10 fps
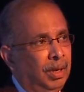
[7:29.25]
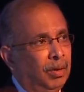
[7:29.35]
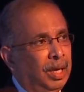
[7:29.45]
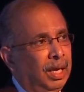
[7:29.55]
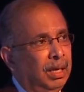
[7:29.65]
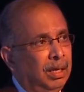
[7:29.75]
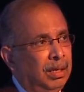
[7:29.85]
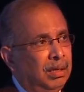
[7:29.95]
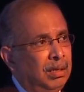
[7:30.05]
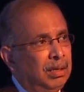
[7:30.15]
Okay?
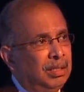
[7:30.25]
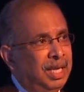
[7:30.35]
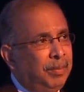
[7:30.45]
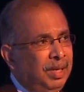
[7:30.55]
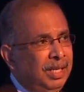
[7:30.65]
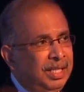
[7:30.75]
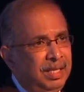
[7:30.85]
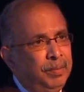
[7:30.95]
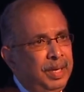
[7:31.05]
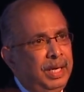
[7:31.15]

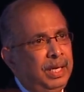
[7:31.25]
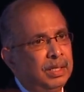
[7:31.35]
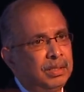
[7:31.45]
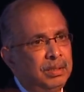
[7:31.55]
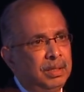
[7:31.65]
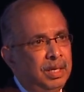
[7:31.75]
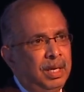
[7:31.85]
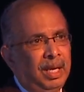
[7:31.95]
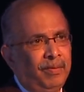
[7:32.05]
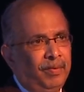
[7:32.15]
Stability means
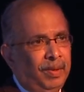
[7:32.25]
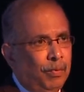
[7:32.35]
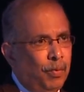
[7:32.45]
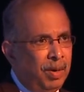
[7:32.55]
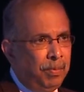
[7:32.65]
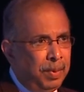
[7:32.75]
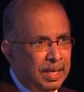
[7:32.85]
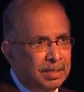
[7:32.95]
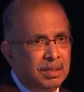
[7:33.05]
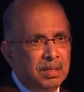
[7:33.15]
if one
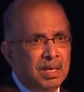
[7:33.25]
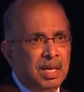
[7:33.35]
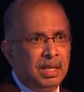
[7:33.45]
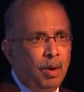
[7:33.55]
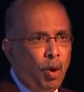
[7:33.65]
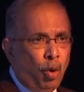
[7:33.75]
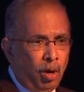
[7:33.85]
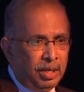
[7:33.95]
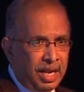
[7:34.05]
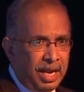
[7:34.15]
place, the
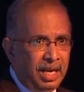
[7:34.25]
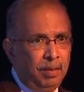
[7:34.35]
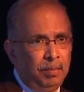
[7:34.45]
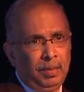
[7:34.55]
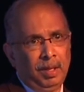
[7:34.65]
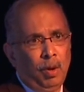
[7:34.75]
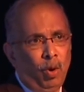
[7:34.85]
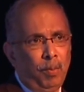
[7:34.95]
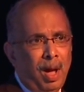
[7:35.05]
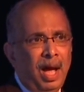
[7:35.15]
whole tandem, the
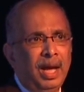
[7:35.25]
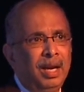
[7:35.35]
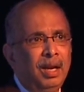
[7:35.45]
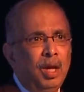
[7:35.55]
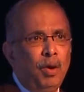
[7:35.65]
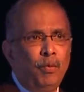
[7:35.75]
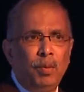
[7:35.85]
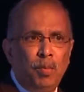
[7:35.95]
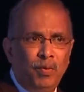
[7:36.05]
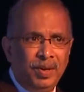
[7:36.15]
whole market
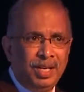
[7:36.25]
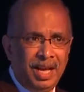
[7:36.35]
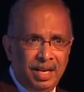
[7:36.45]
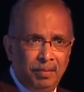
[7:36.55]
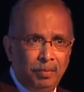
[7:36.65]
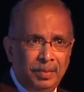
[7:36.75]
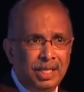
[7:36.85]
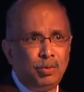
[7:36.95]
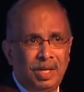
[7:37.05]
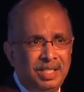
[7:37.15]
will move in tandem.
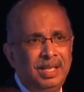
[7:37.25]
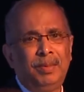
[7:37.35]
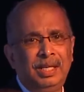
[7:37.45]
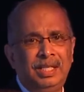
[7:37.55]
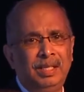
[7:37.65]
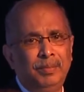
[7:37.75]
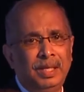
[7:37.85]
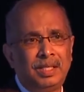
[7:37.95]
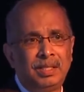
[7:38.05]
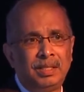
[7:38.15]
That's what stability
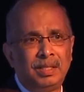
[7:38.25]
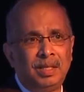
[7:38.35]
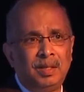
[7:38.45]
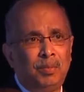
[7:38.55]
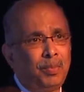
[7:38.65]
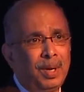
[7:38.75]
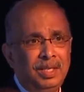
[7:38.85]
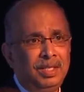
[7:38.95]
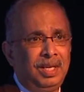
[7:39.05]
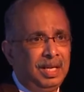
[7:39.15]
means.
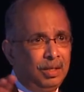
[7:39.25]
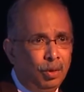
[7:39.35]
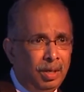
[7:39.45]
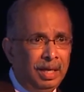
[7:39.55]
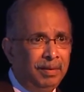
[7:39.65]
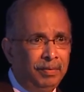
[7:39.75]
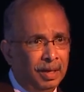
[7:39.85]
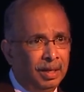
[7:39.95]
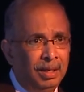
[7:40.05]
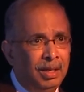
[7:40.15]
Prices are totally
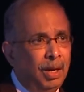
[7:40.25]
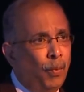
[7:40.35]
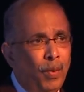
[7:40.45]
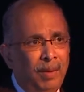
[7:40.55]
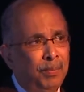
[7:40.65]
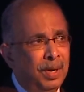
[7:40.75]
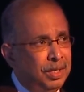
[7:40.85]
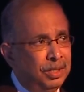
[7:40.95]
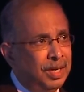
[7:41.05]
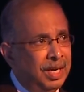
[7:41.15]
different. Why
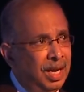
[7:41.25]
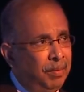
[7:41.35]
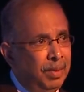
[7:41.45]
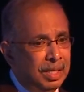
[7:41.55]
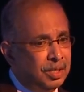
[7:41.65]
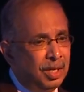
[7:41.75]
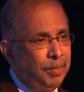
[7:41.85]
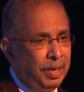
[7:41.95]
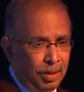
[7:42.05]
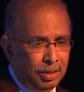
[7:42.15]
prices run up? It's
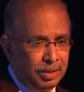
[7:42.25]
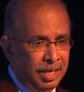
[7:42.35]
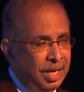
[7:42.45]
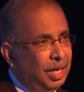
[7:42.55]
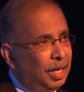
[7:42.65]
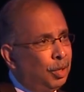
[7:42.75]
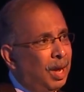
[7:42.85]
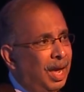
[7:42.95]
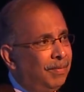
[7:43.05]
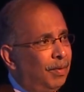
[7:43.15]
not because you
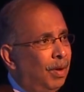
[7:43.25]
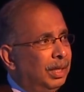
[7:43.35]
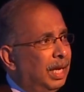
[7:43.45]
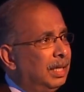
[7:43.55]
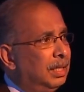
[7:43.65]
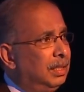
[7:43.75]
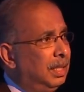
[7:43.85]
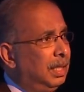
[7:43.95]
have all that